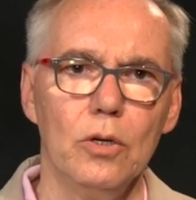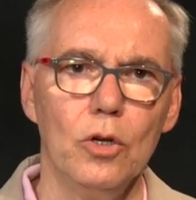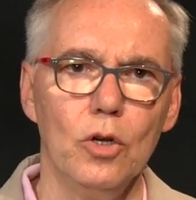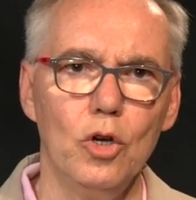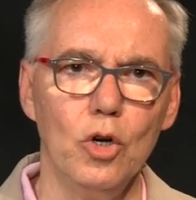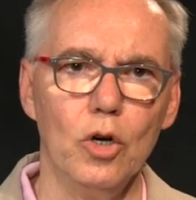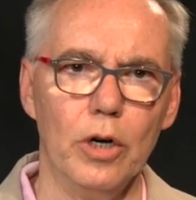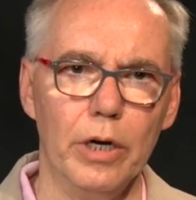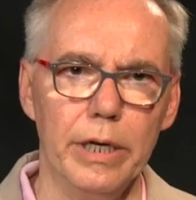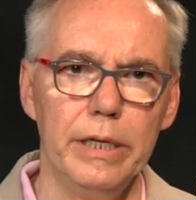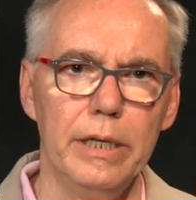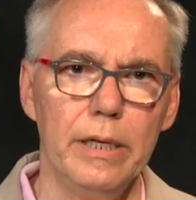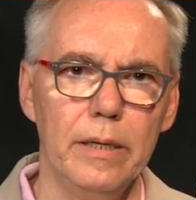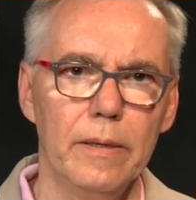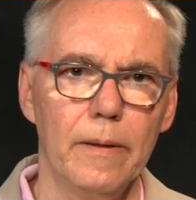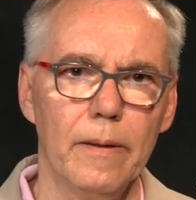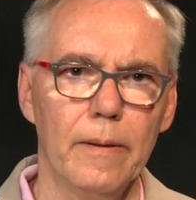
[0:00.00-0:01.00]

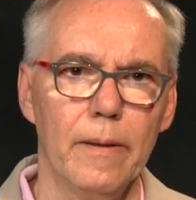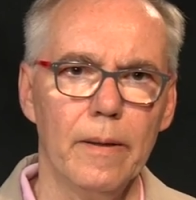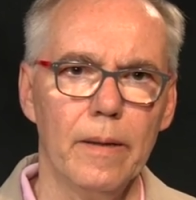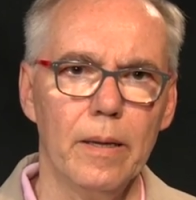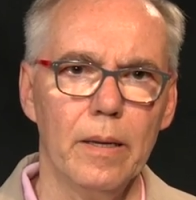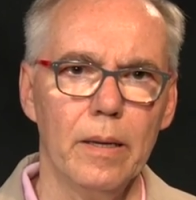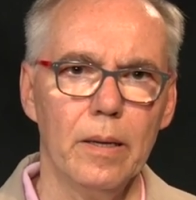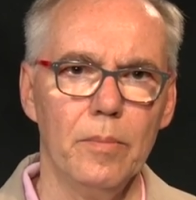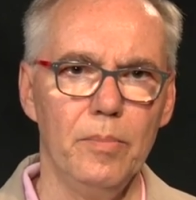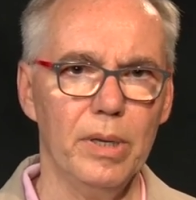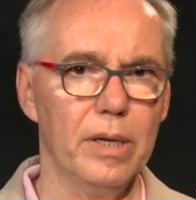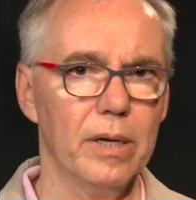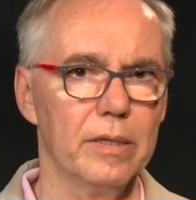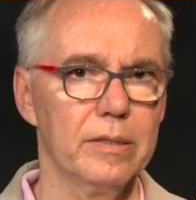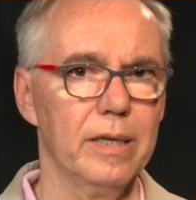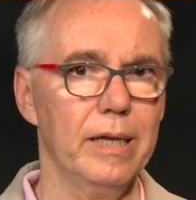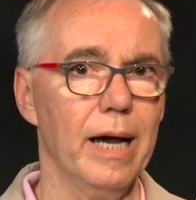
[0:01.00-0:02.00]
good
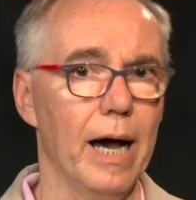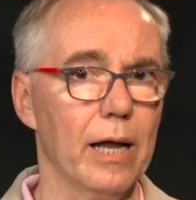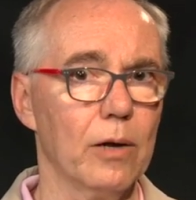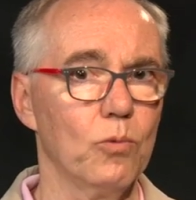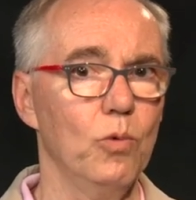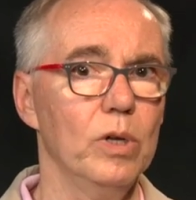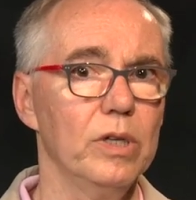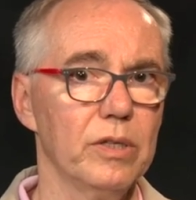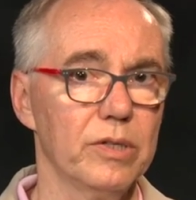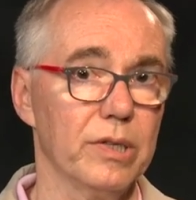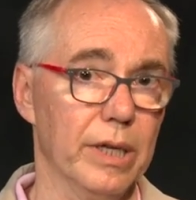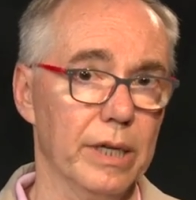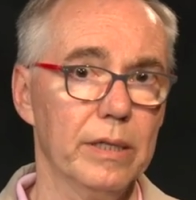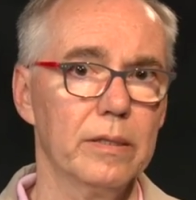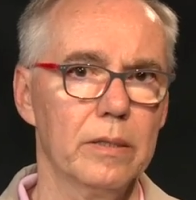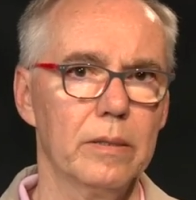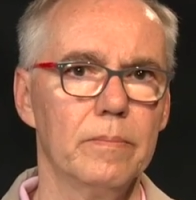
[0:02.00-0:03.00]
because God wills
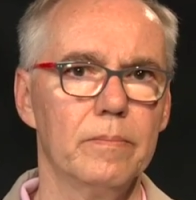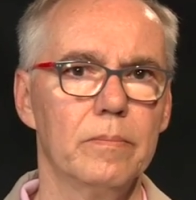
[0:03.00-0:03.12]
it,